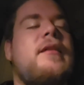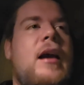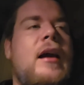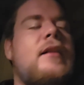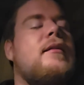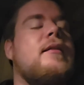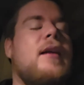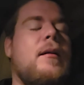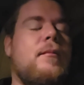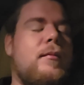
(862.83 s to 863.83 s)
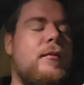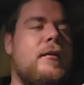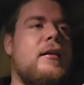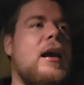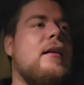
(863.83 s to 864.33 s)
10 skips,
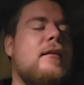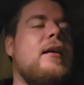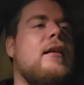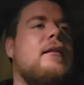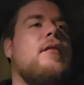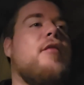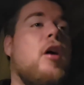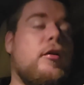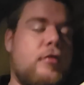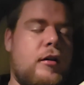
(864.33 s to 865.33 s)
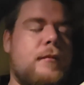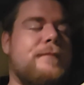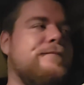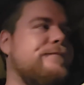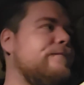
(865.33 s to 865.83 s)
10 sets of 100.
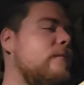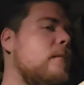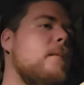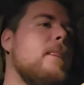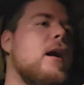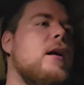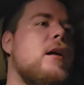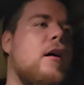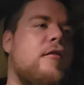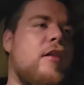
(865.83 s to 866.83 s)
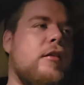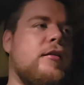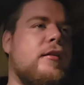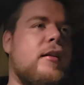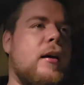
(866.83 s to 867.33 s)

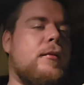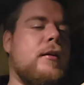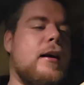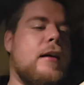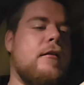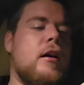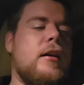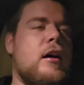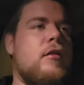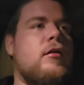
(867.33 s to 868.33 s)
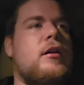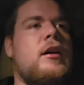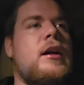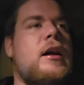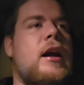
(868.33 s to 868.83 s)
1,000 skips a day right now.
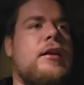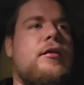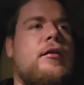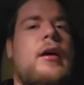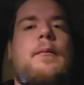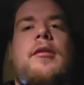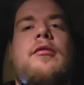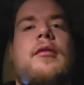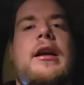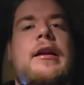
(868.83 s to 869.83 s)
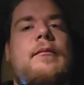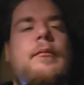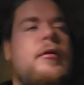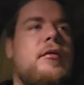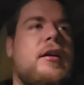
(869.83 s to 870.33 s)
And so between
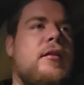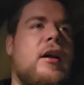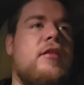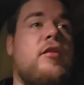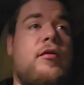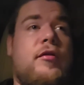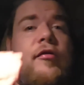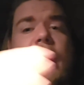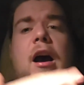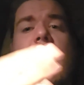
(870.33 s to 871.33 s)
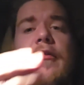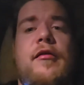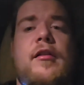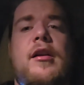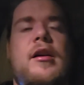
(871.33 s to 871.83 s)
sets just for 5
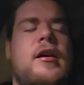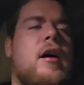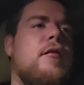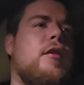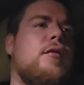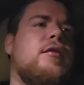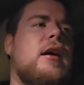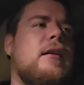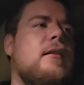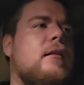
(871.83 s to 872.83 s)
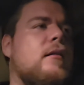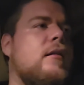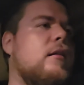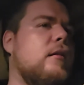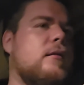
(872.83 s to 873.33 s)
of those
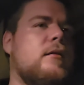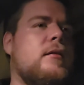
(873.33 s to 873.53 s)
sets.